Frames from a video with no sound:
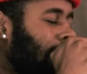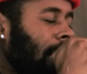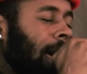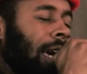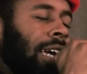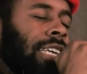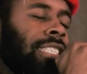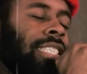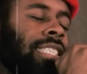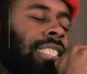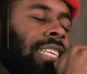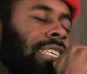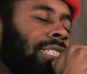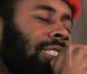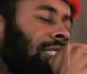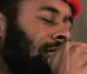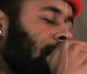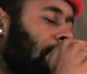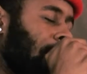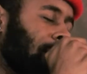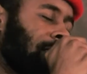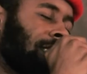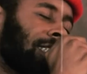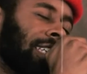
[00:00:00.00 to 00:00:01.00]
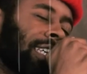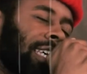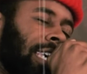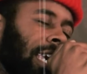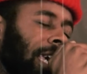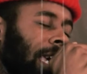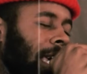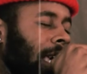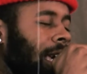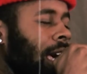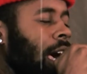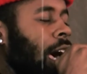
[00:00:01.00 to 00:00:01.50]
And she tossed the
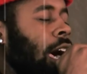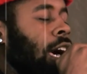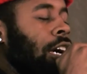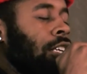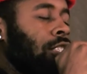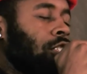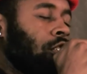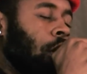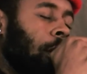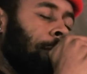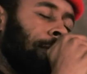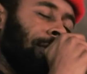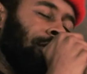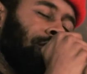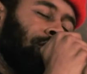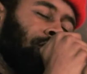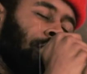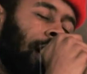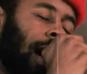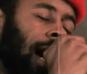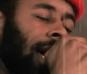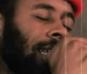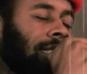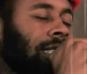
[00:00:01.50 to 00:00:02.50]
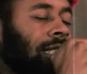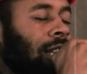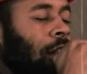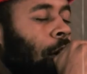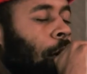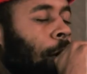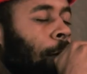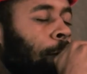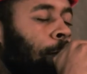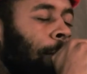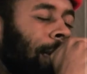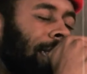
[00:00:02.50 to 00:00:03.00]
key, told me drive
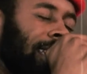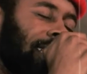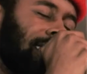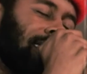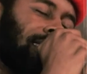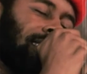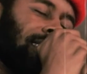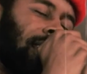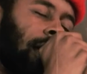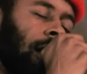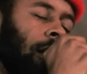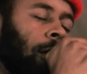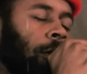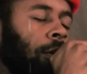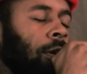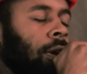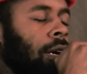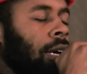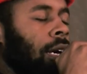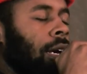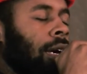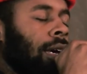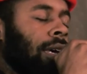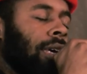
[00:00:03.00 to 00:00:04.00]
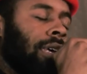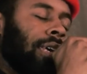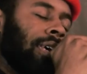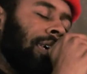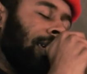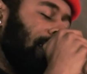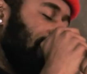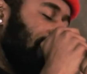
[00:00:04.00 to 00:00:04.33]
slow up in the snow, yeah.